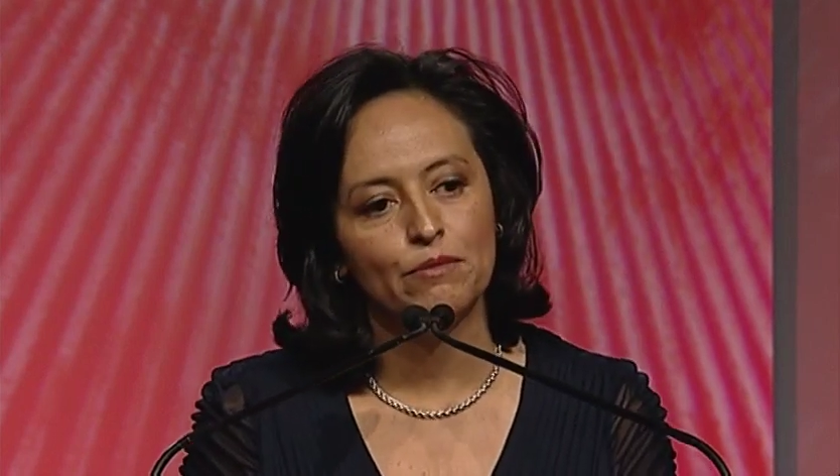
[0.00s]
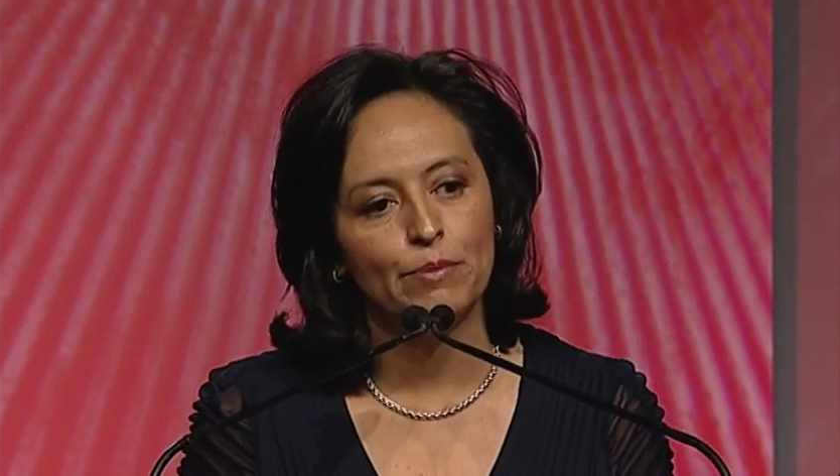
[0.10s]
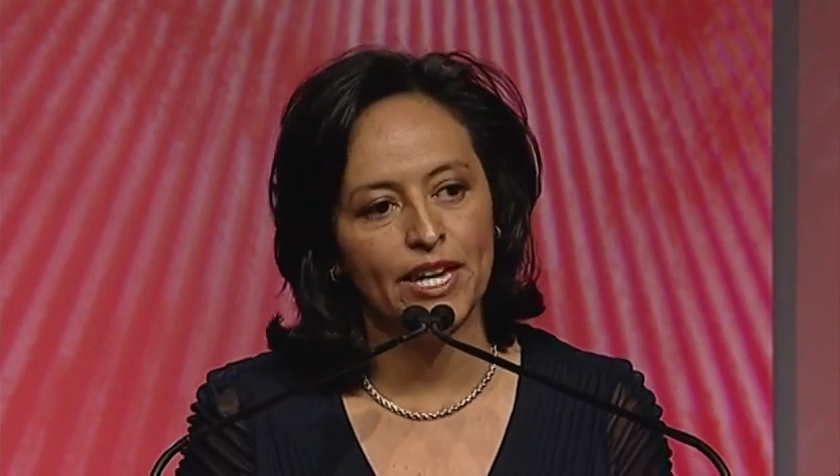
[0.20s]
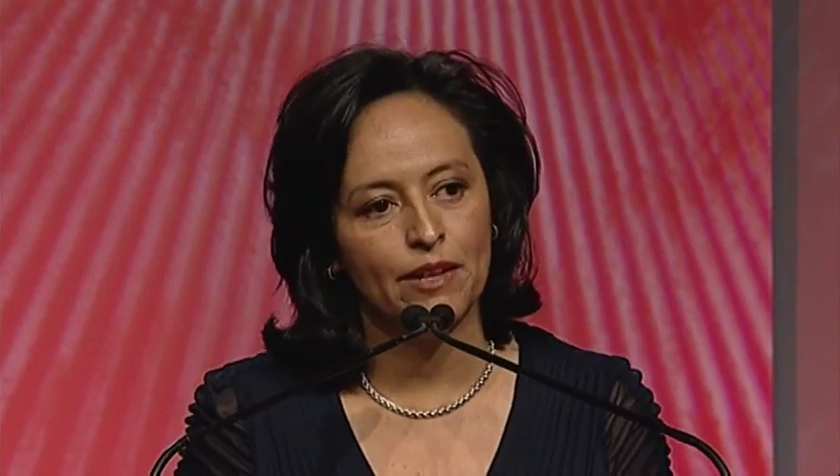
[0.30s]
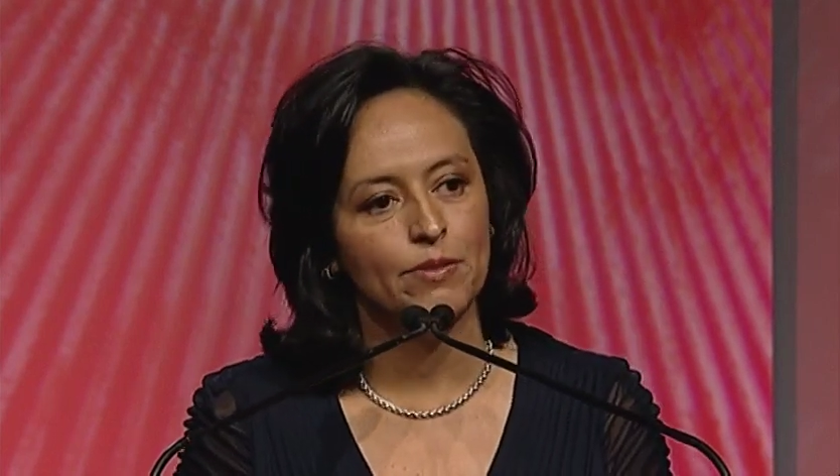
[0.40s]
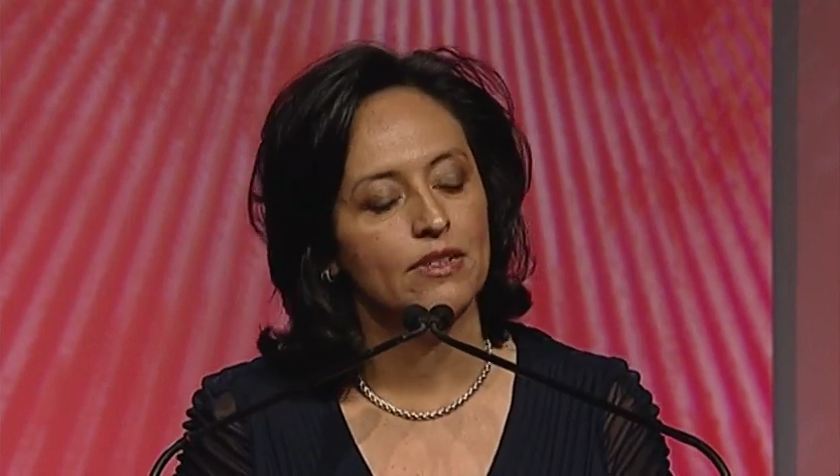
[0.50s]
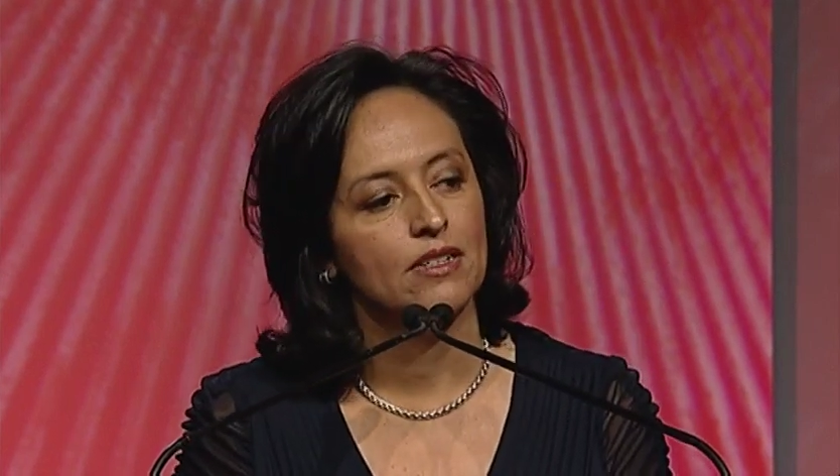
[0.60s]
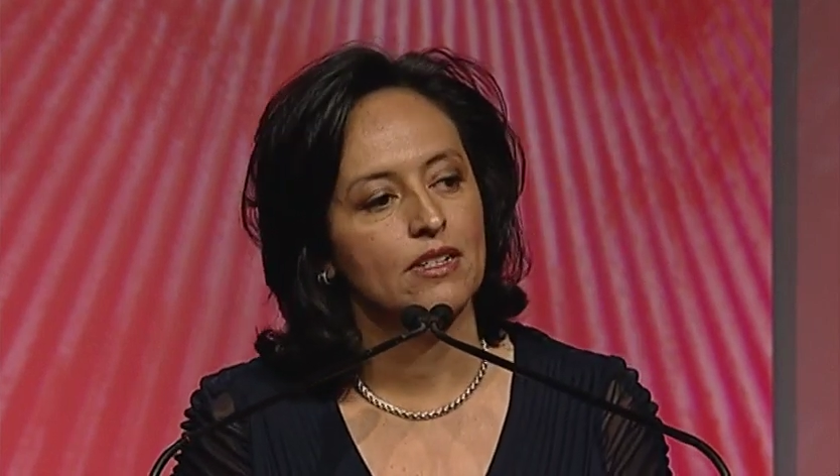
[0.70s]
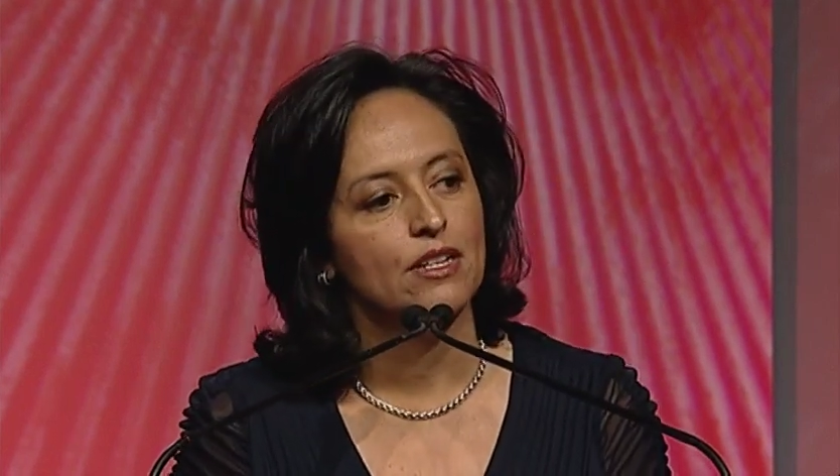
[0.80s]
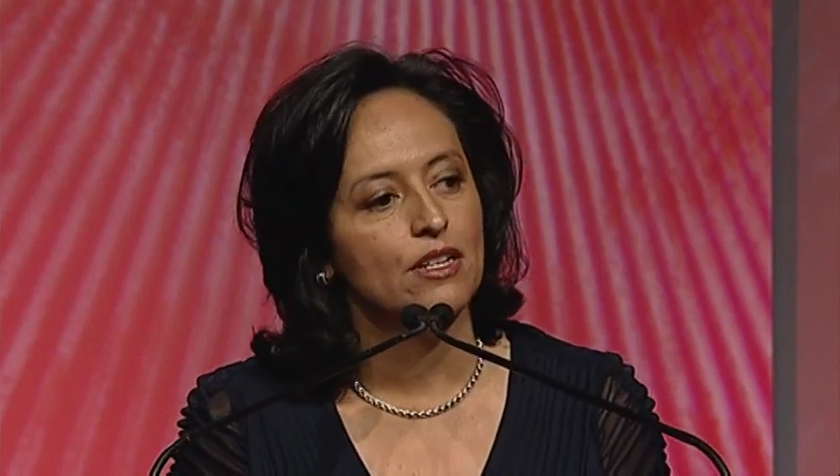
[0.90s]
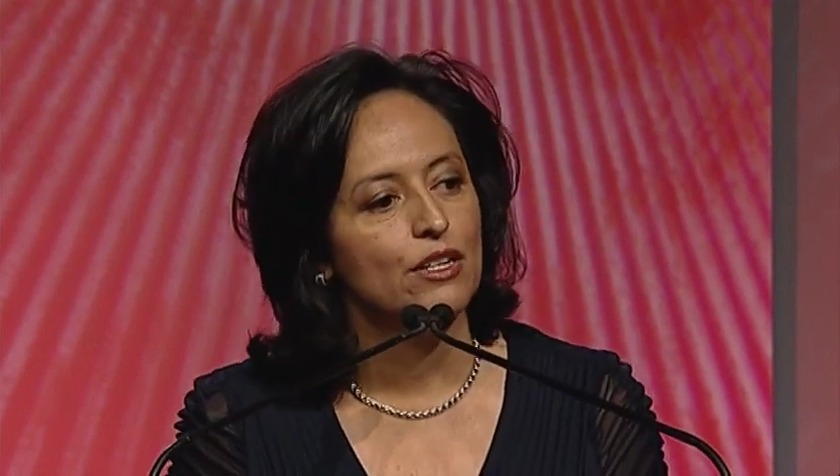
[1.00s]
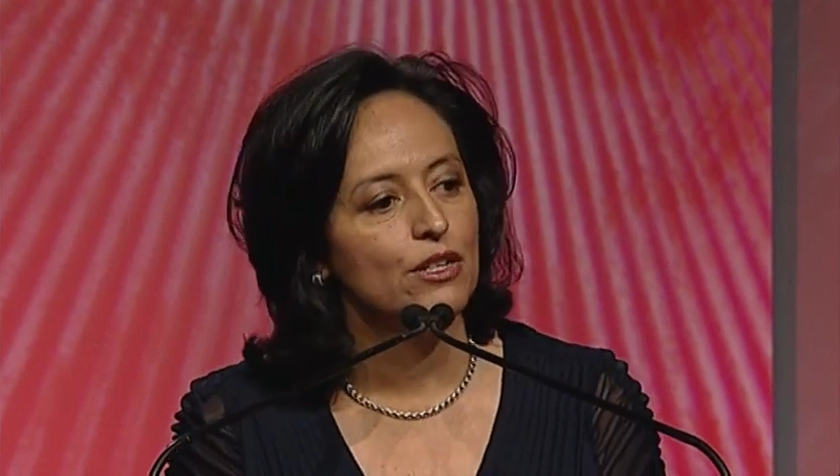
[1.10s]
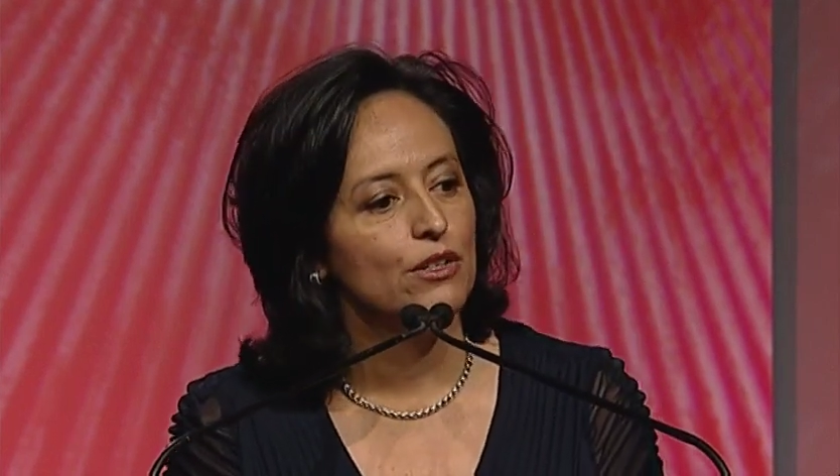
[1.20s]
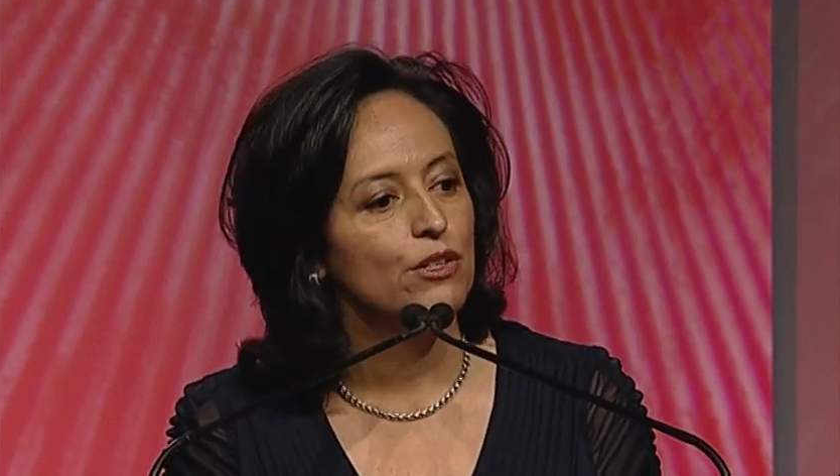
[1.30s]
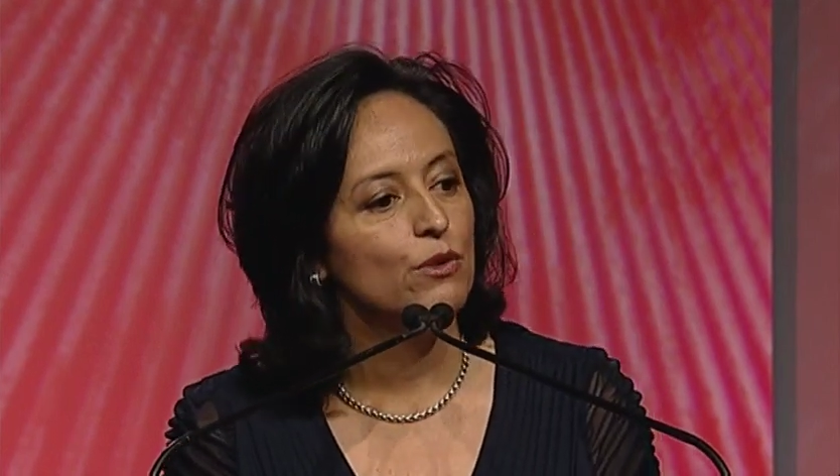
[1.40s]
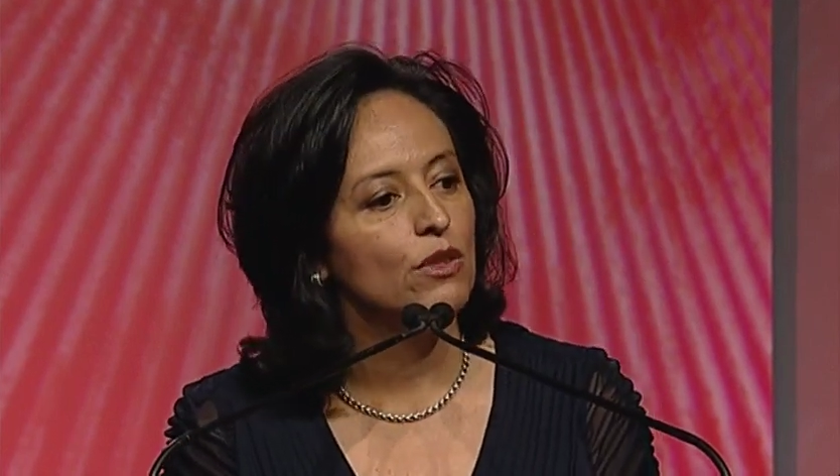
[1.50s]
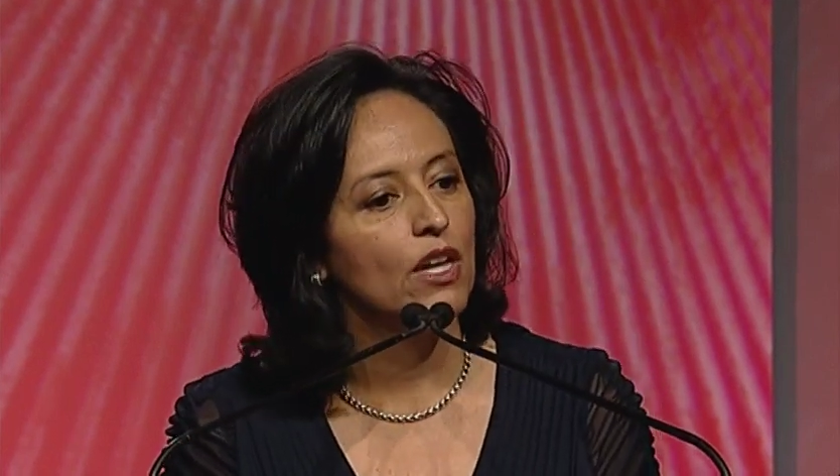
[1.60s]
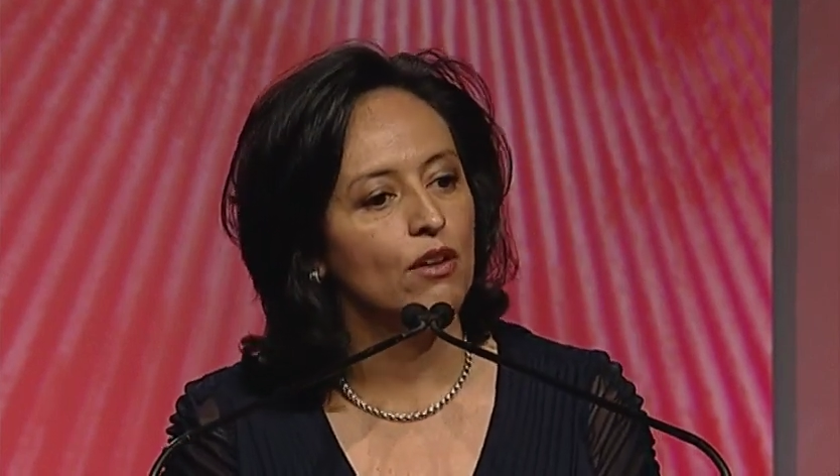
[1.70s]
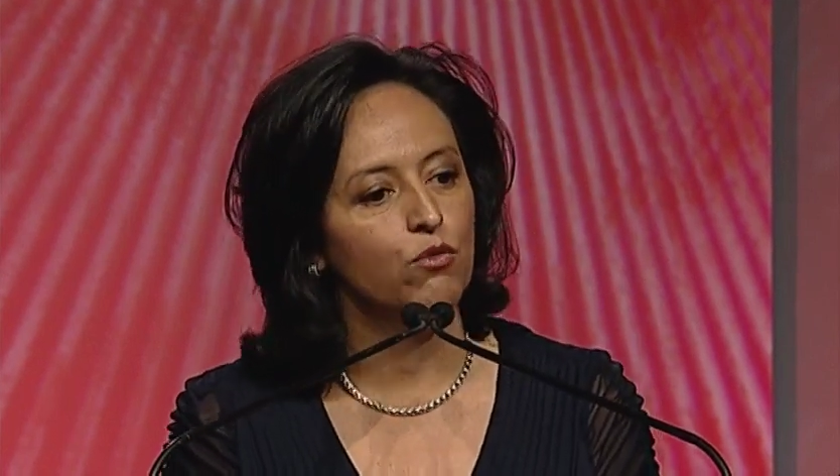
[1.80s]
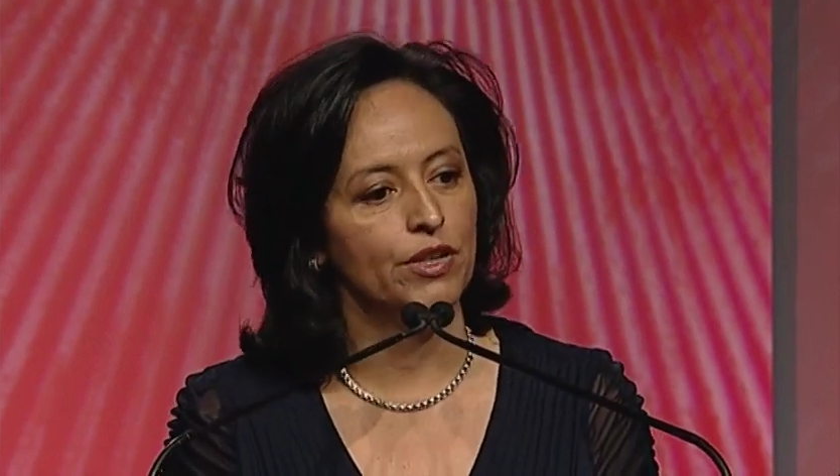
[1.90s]
"Babe, you
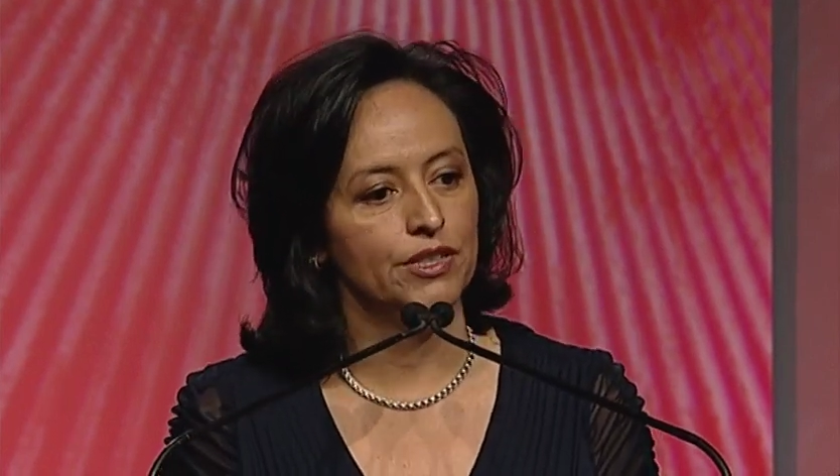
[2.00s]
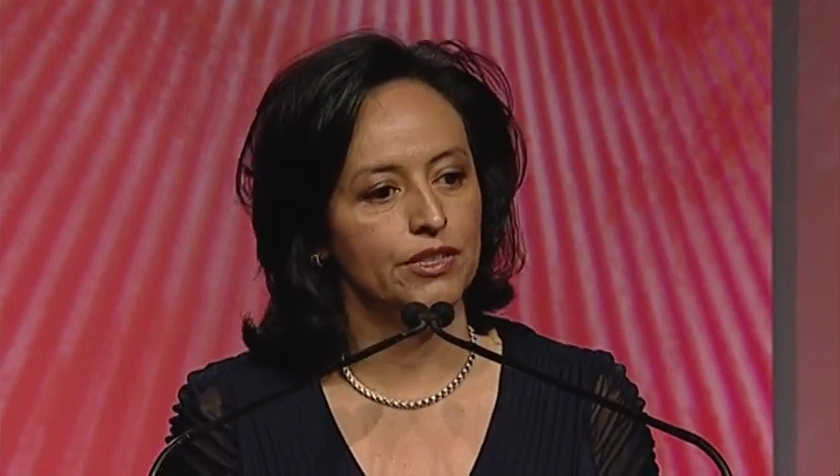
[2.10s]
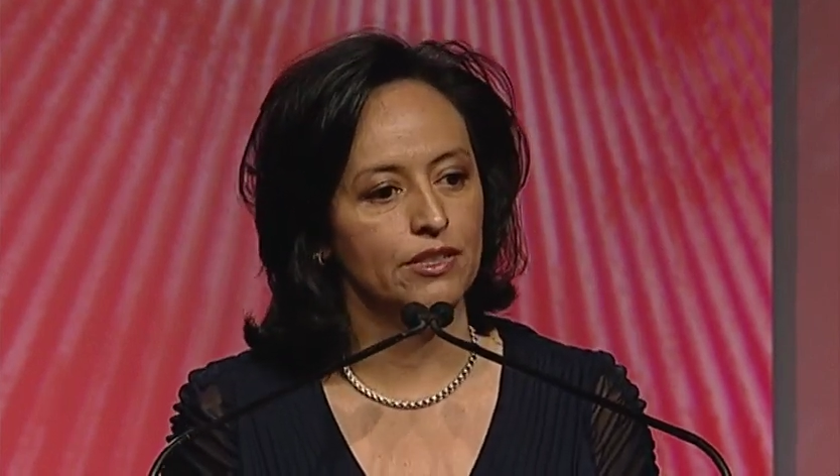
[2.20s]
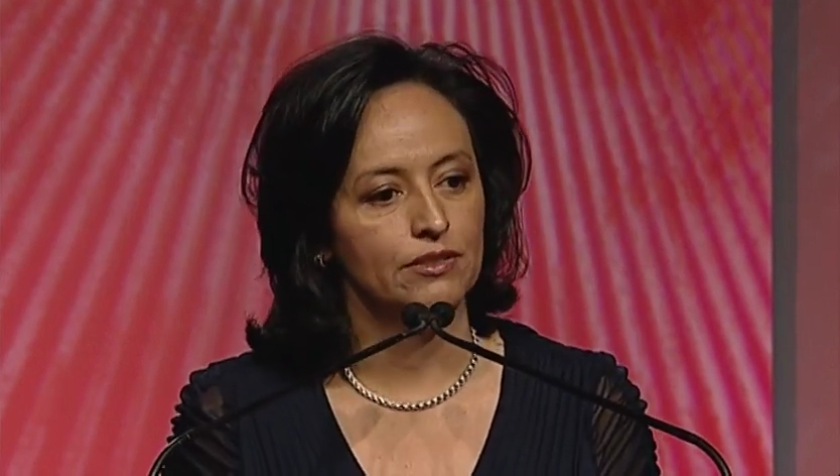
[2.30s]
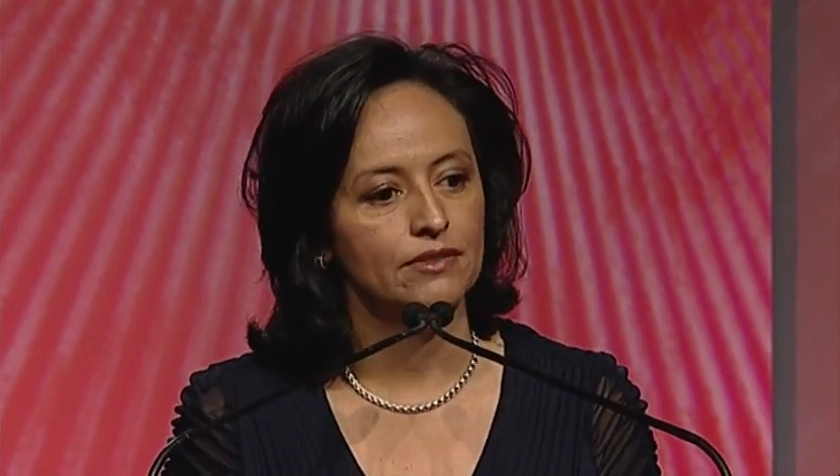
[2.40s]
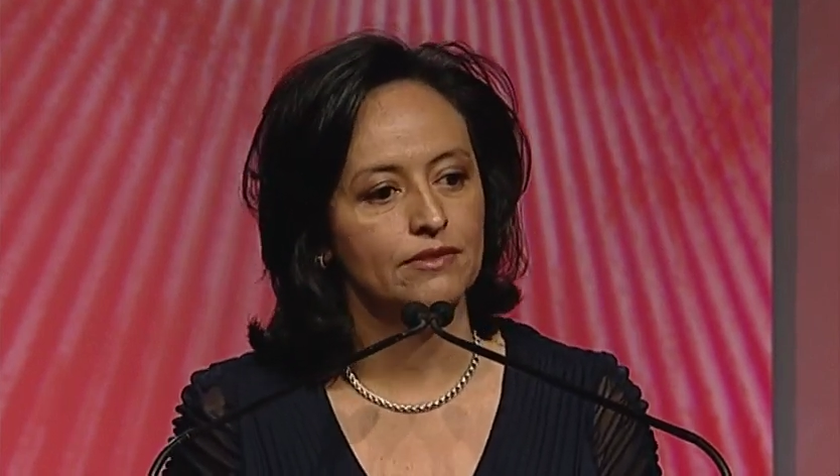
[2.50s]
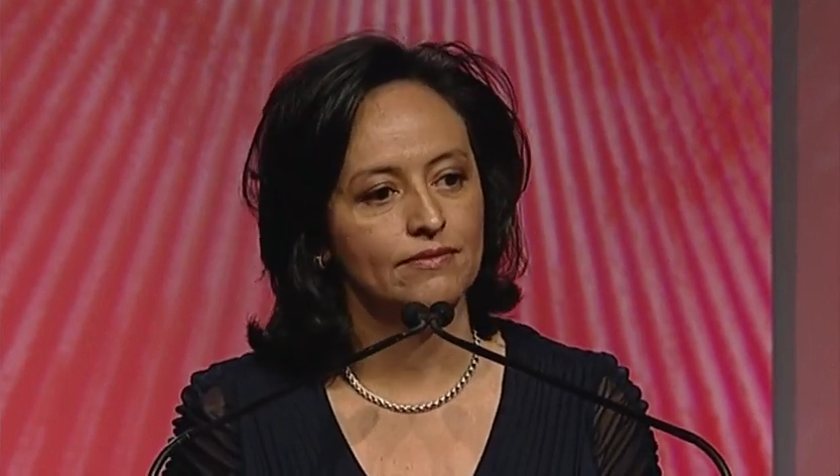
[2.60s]
love what you do.